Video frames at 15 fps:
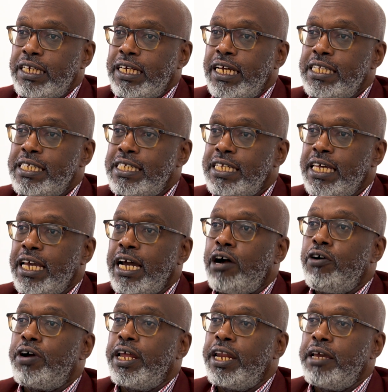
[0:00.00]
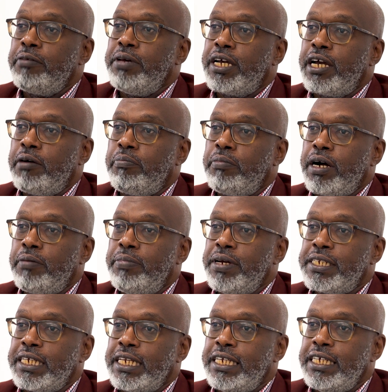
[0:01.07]
and say, how can I become a
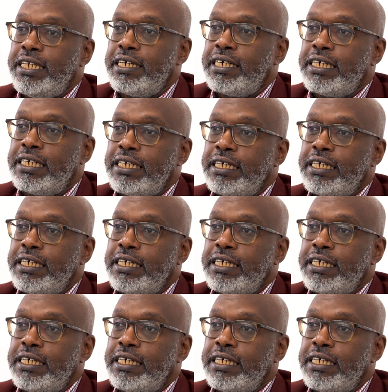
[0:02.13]
better leader?